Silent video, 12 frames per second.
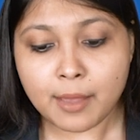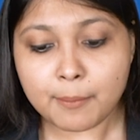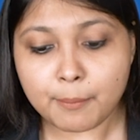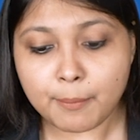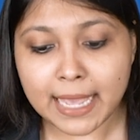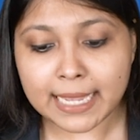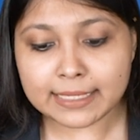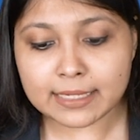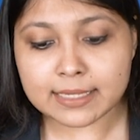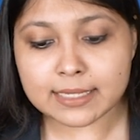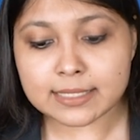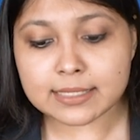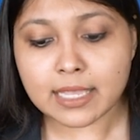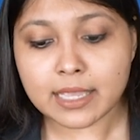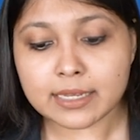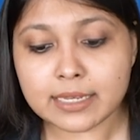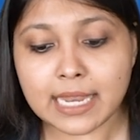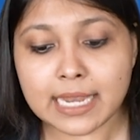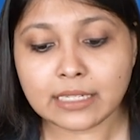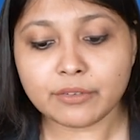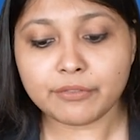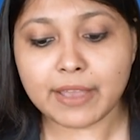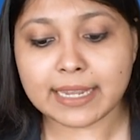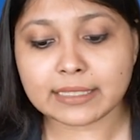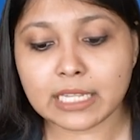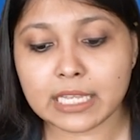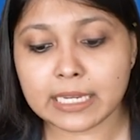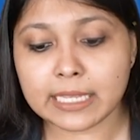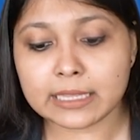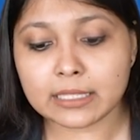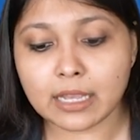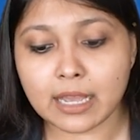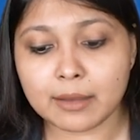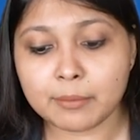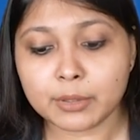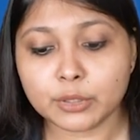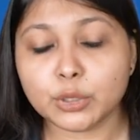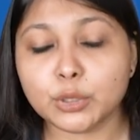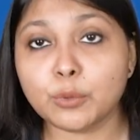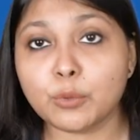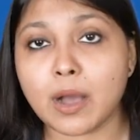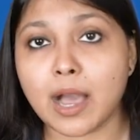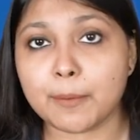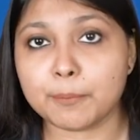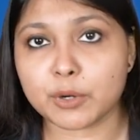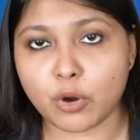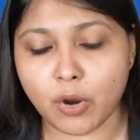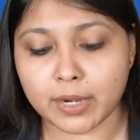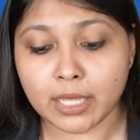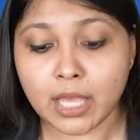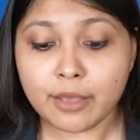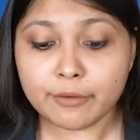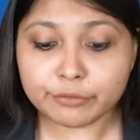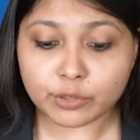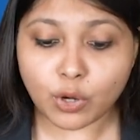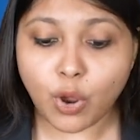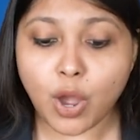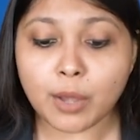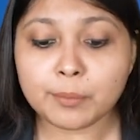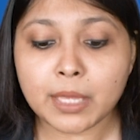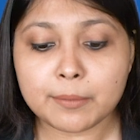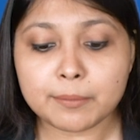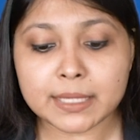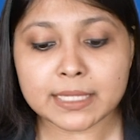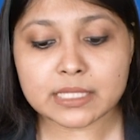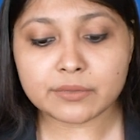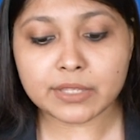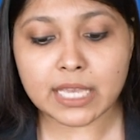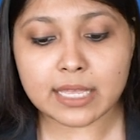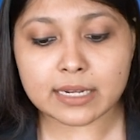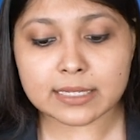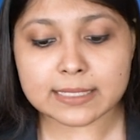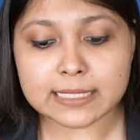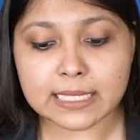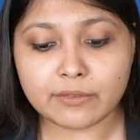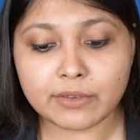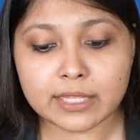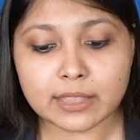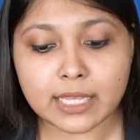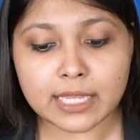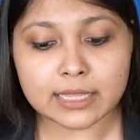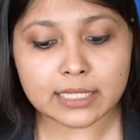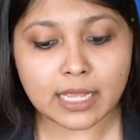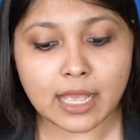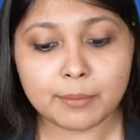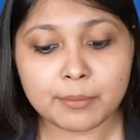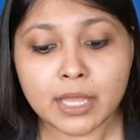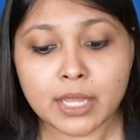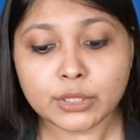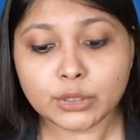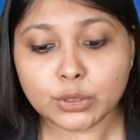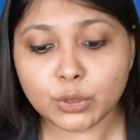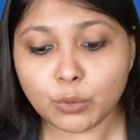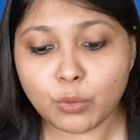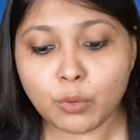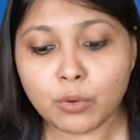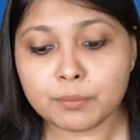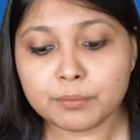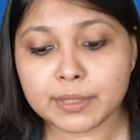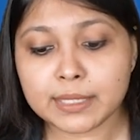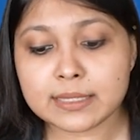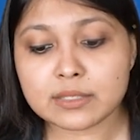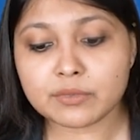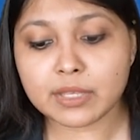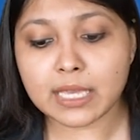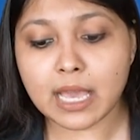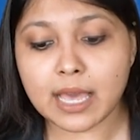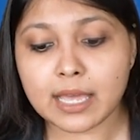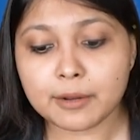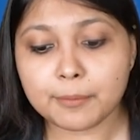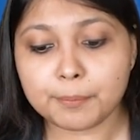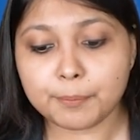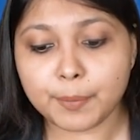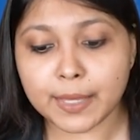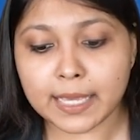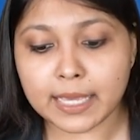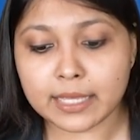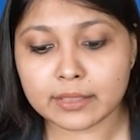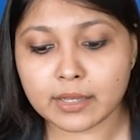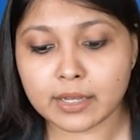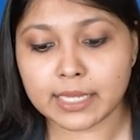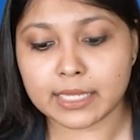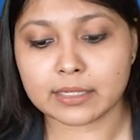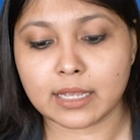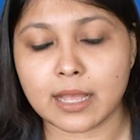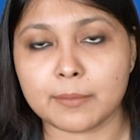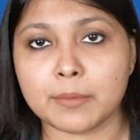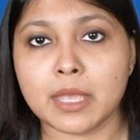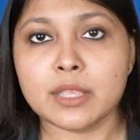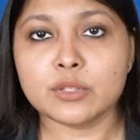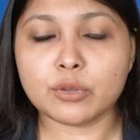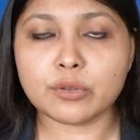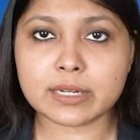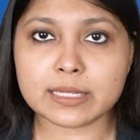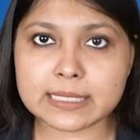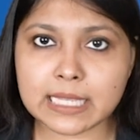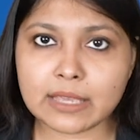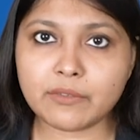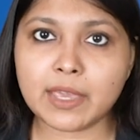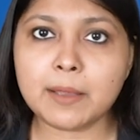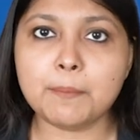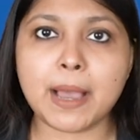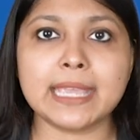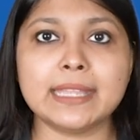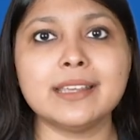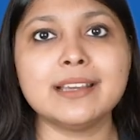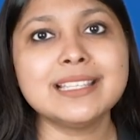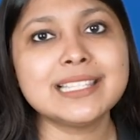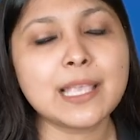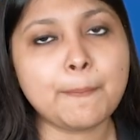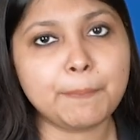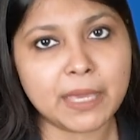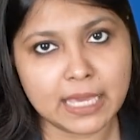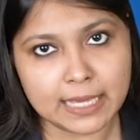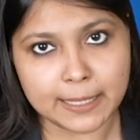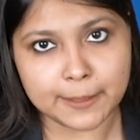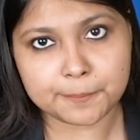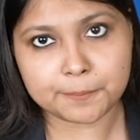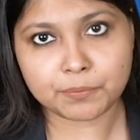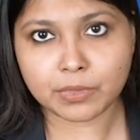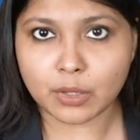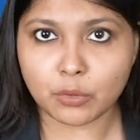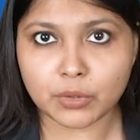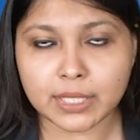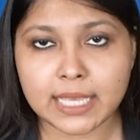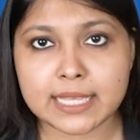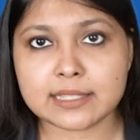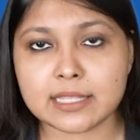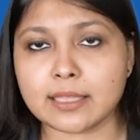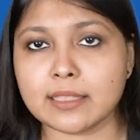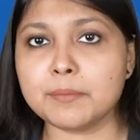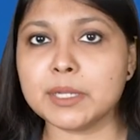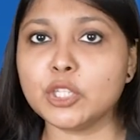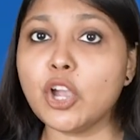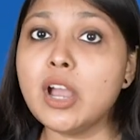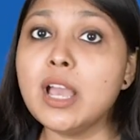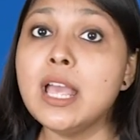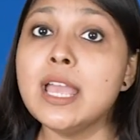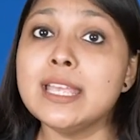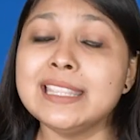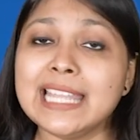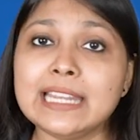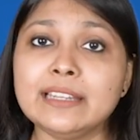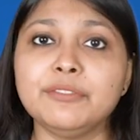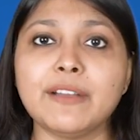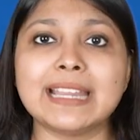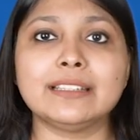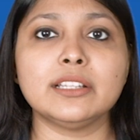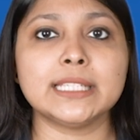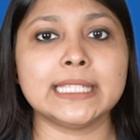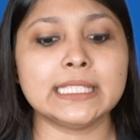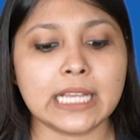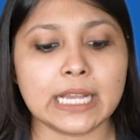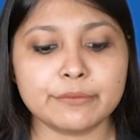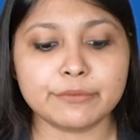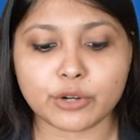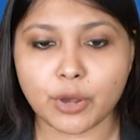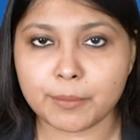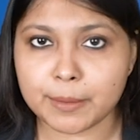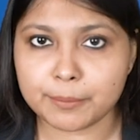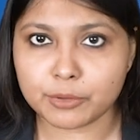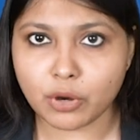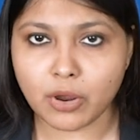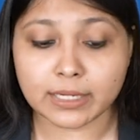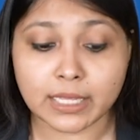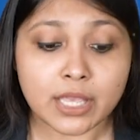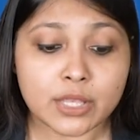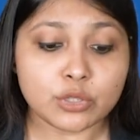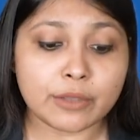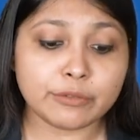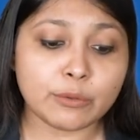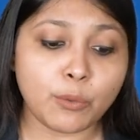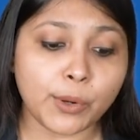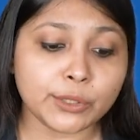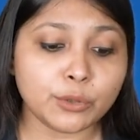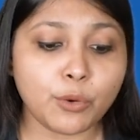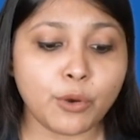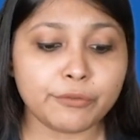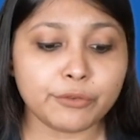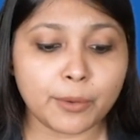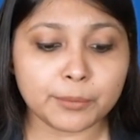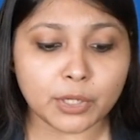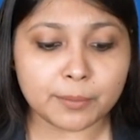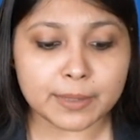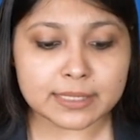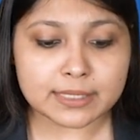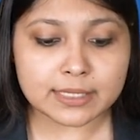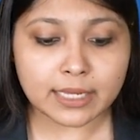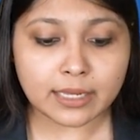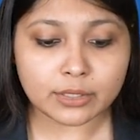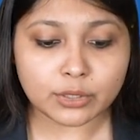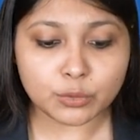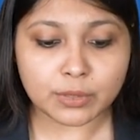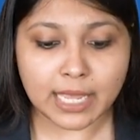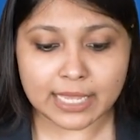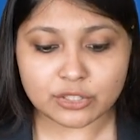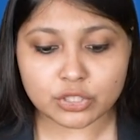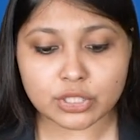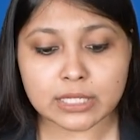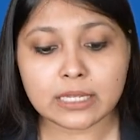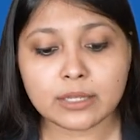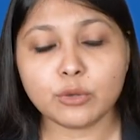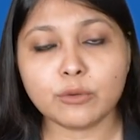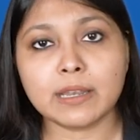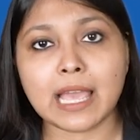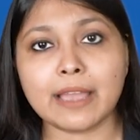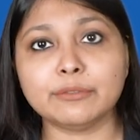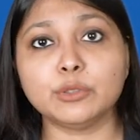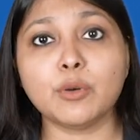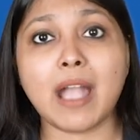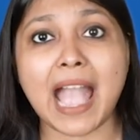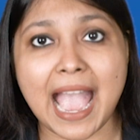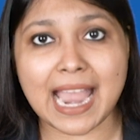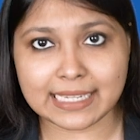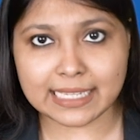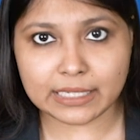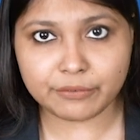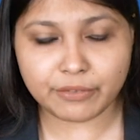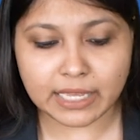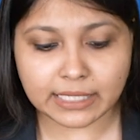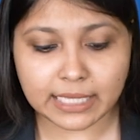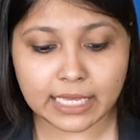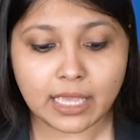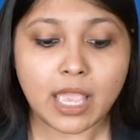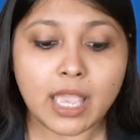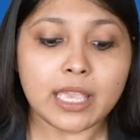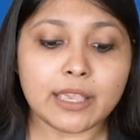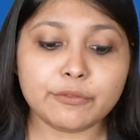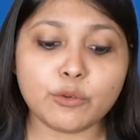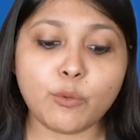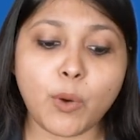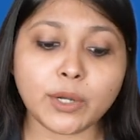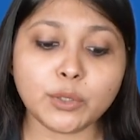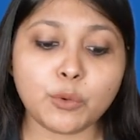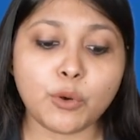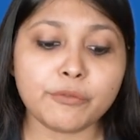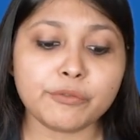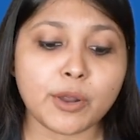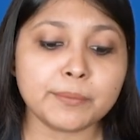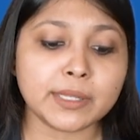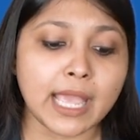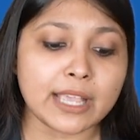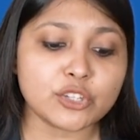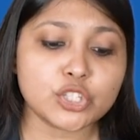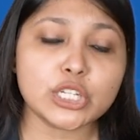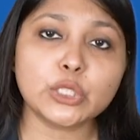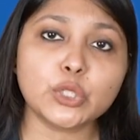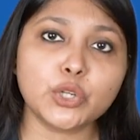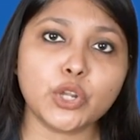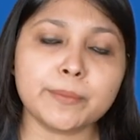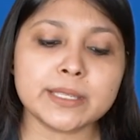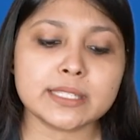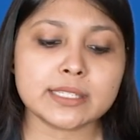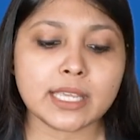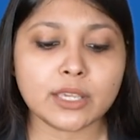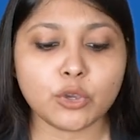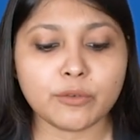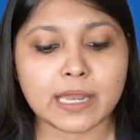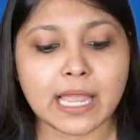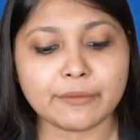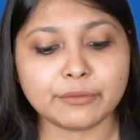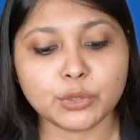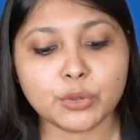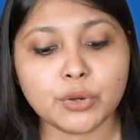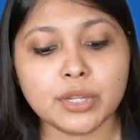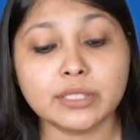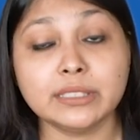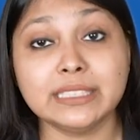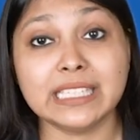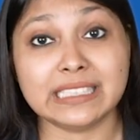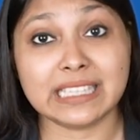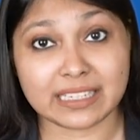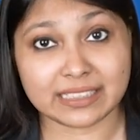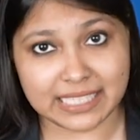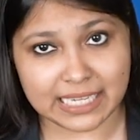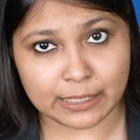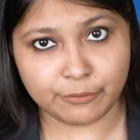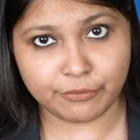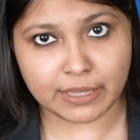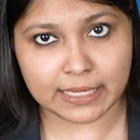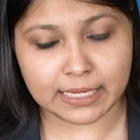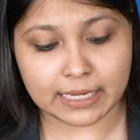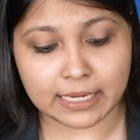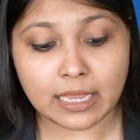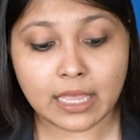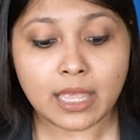minus net factor income to abroad. From means we are receiving the income. To means we are paying the income. So receiving minus paying okay is nothing but your net factor income from abroad so if you want to go from domestic to national you will have to add nfia if you want to go from national to domestic you will have to deduct nfia